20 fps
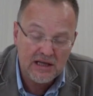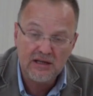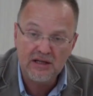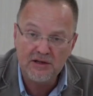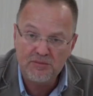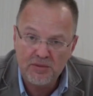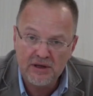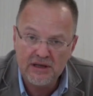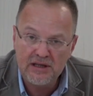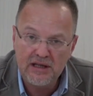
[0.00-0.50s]
In
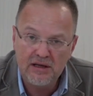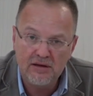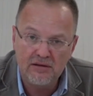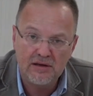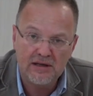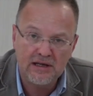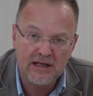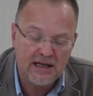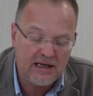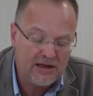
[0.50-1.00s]
this
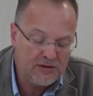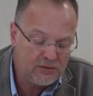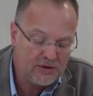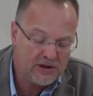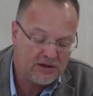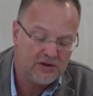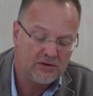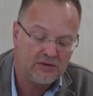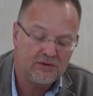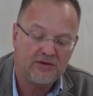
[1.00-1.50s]
particular case, we
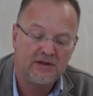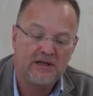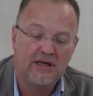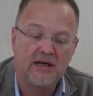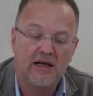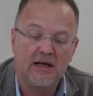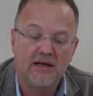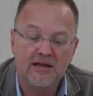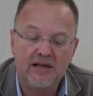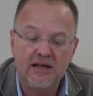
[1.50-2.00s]
are
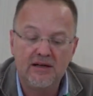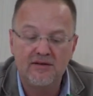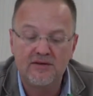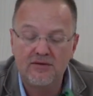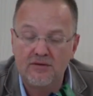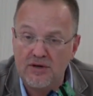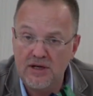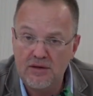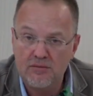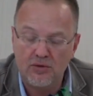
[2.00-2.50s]
using these
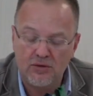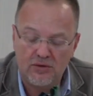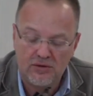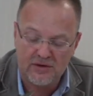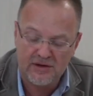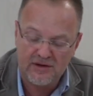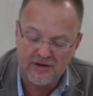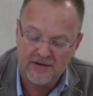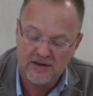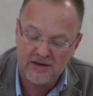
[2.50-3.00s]
three
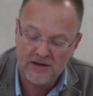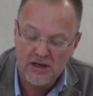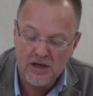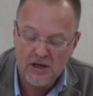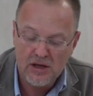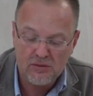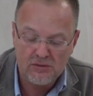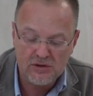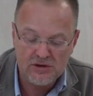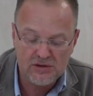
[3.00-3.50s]
boards,
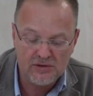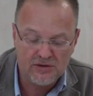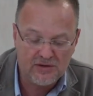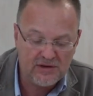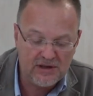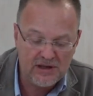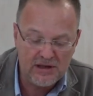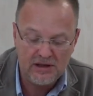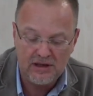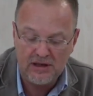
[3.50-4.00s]
which you
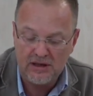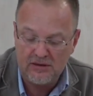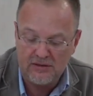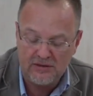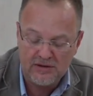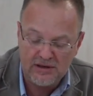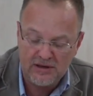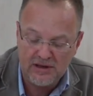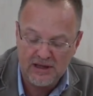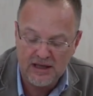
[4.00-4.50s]
see here
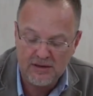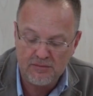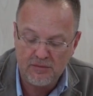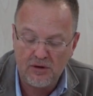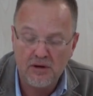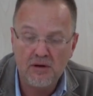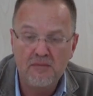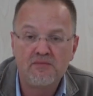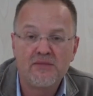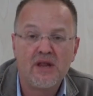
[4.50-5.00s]
on the
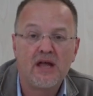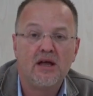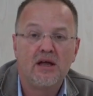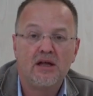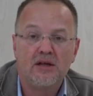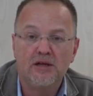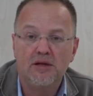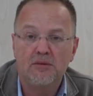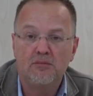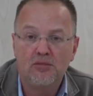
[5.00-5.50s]
table,
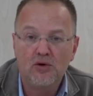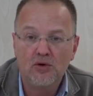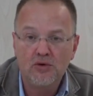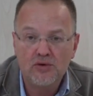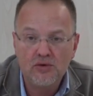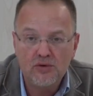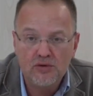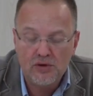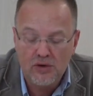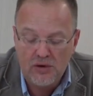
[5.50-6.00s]
the
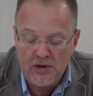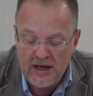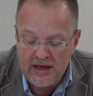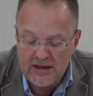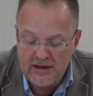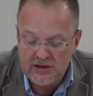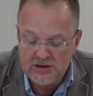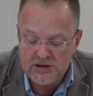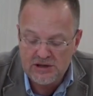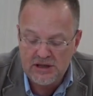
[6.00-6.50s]
Bluetooth Low
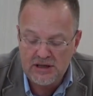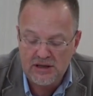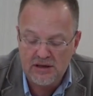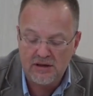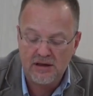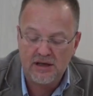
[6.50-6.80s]
Energy